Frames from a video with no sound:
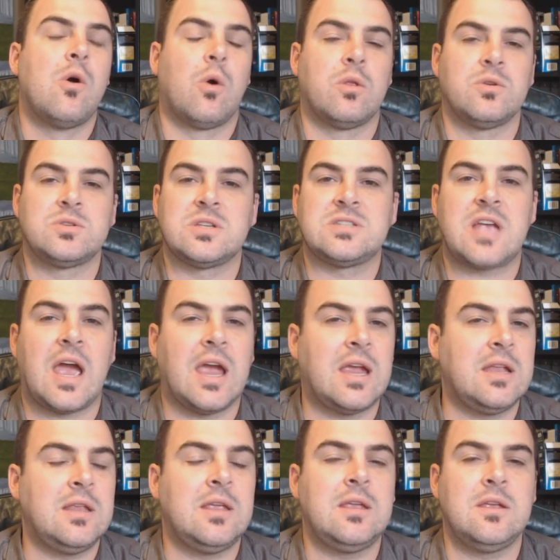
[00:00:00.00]
Or there's a
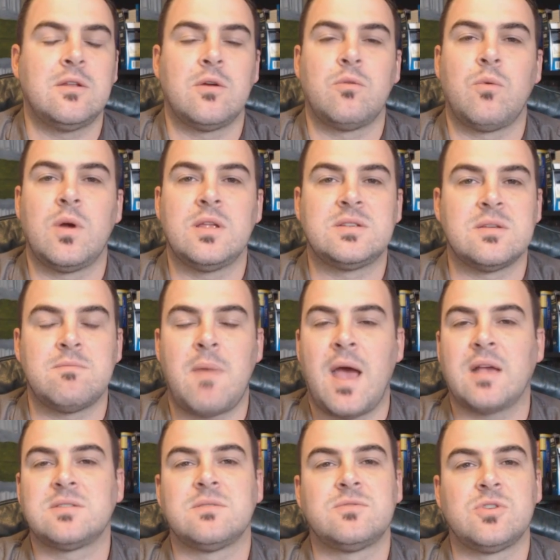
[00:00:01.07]
tiny, it's a
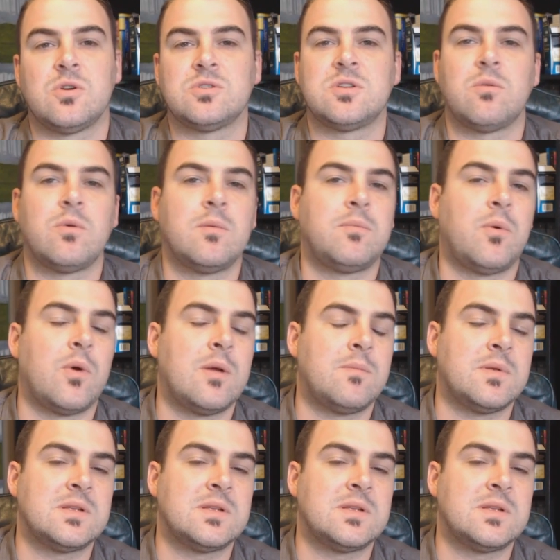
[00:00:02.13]
massive church at one point,